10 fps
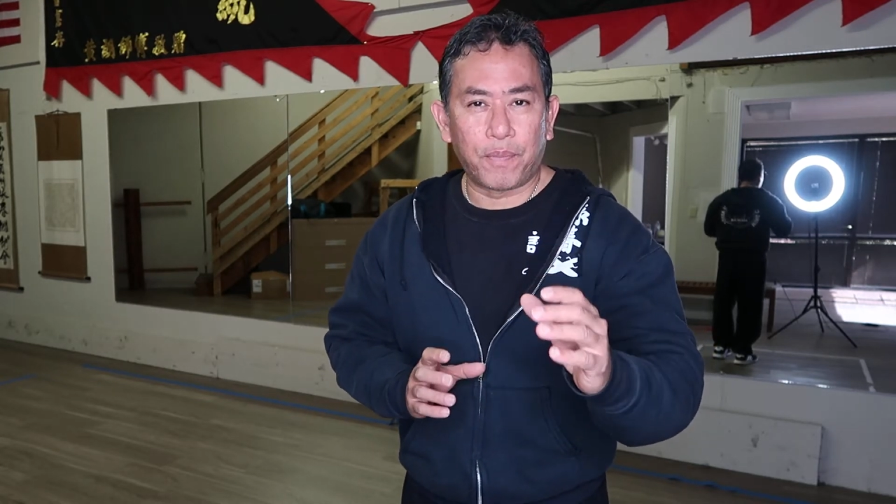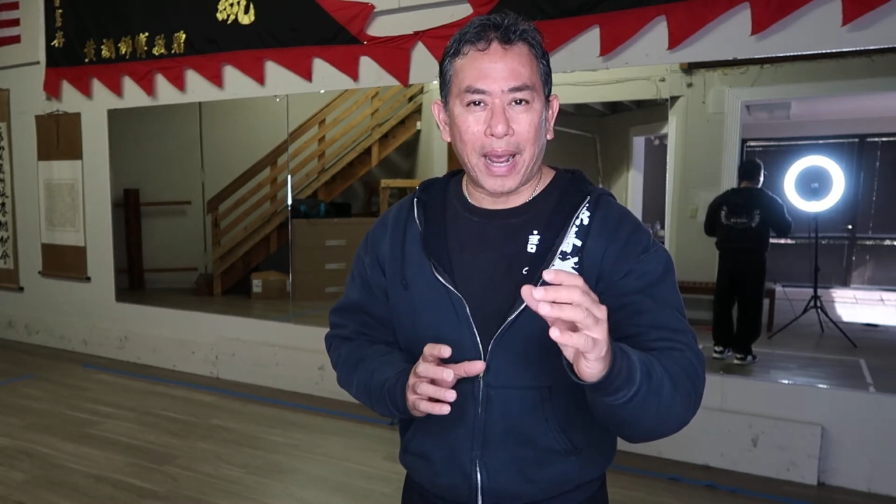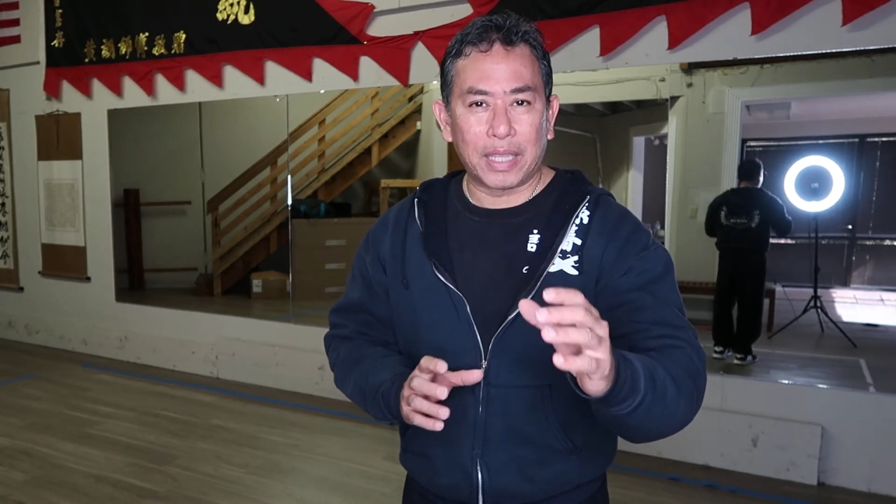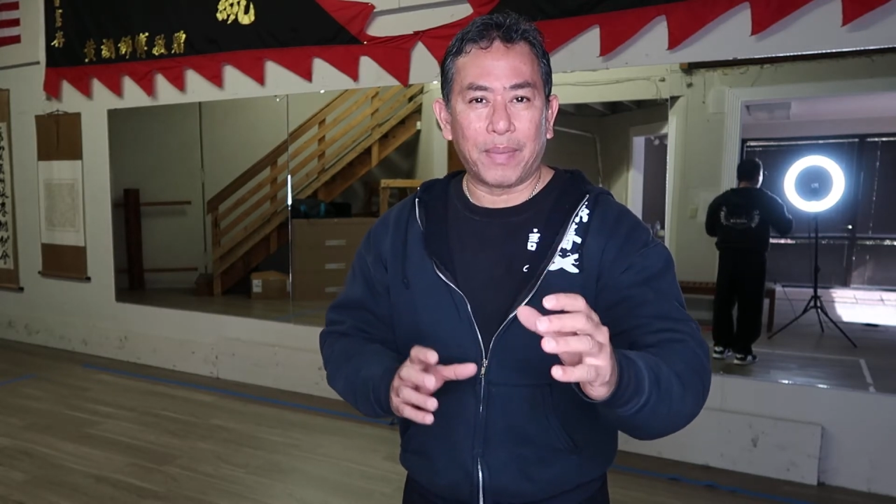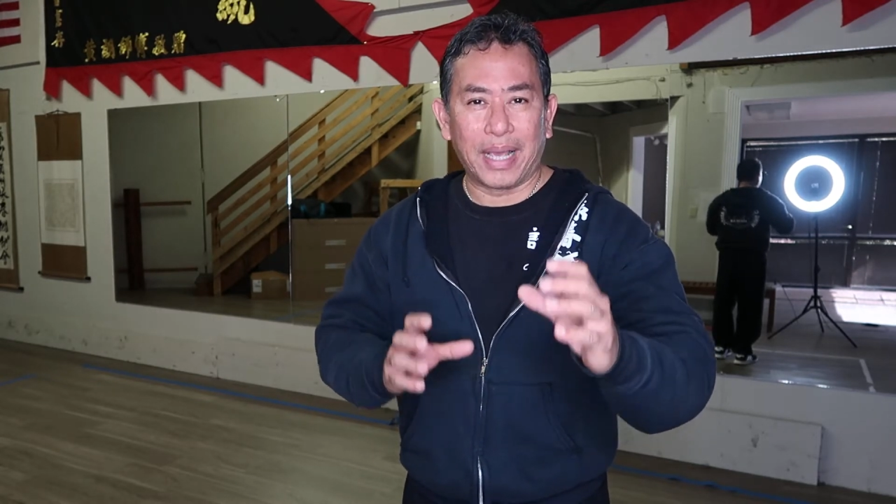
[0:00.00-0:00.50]

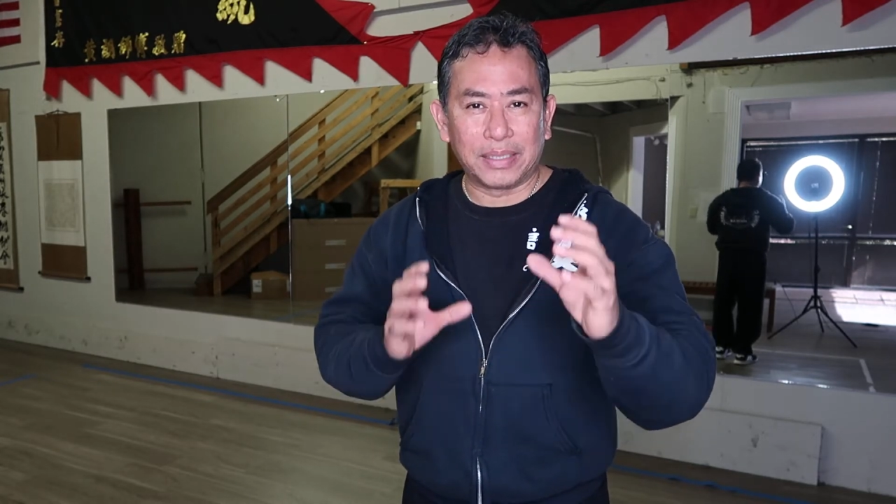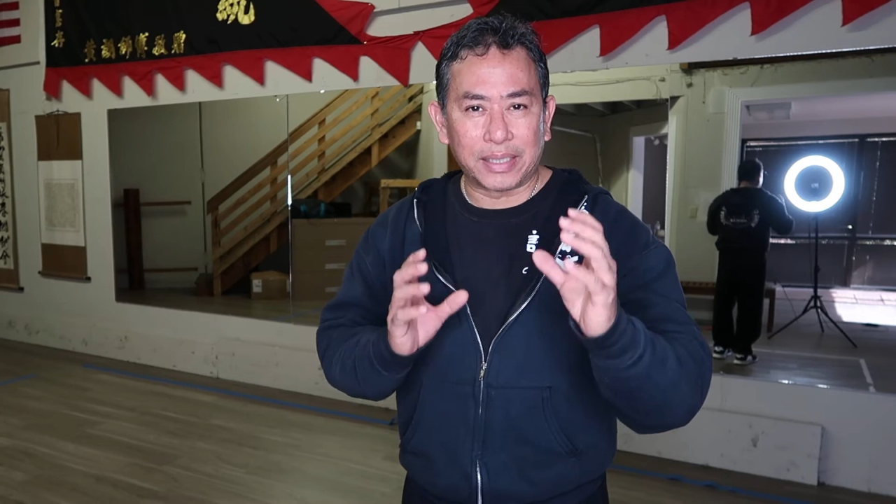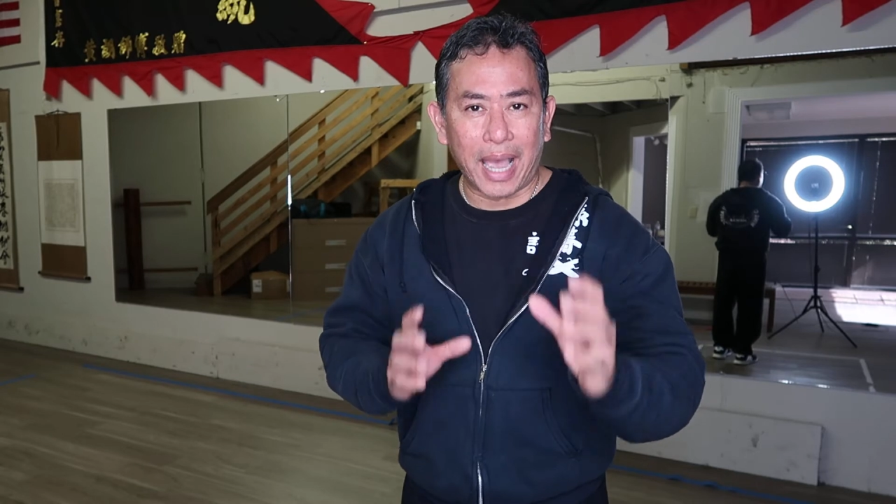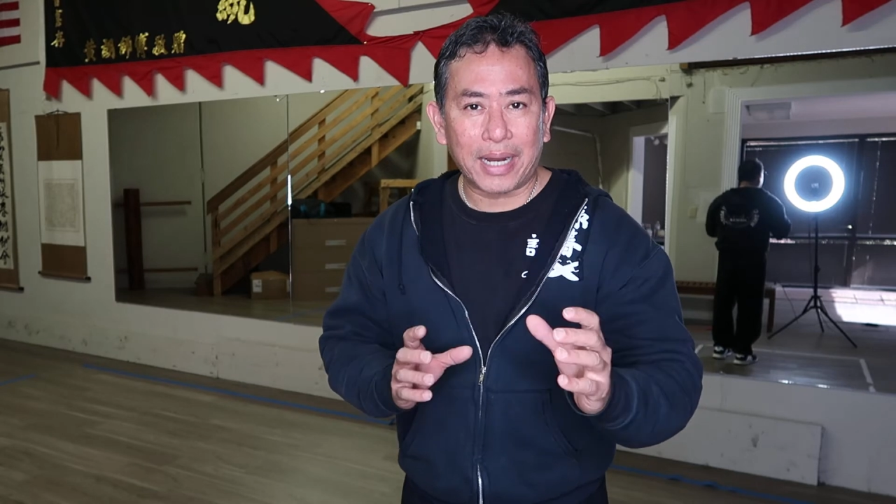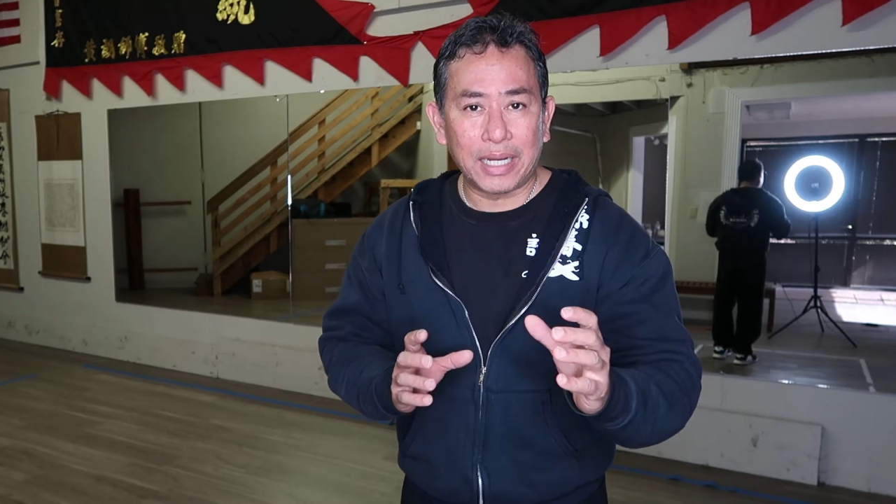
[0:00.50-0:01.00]
by them
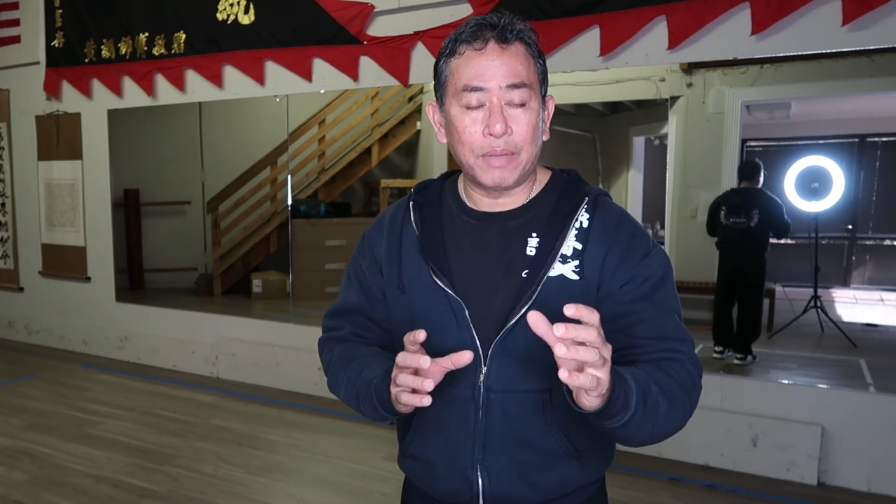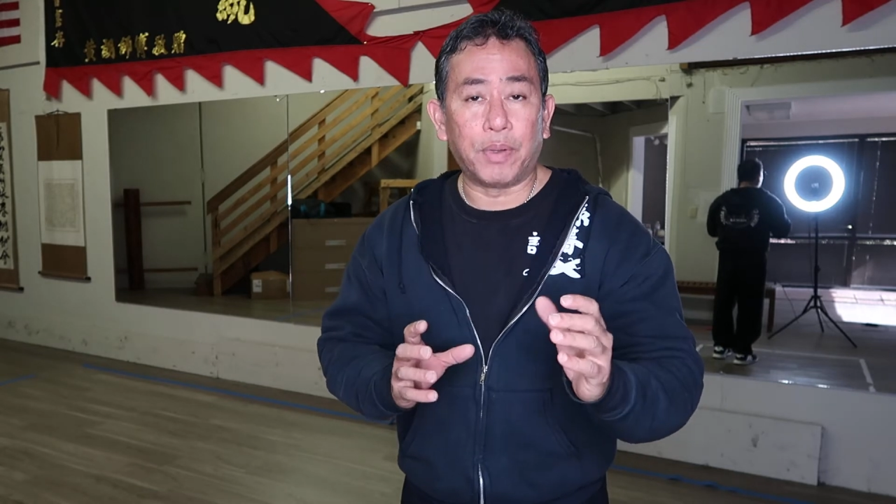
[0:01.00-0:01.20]
exactly,